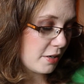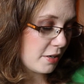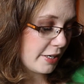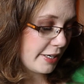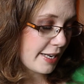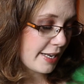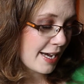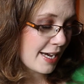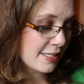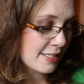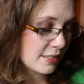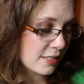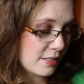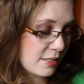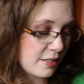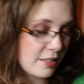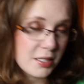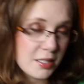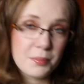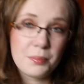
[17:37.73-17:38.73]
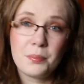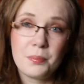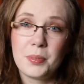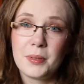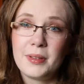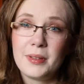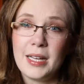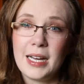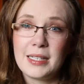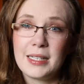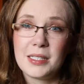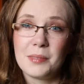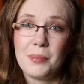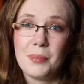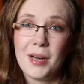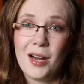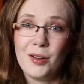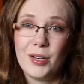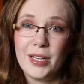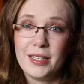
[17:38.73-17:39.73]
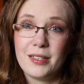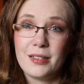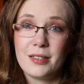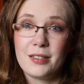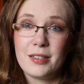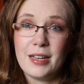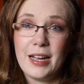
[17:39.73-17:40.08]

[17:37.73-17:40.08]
it has a dip, but that's about it,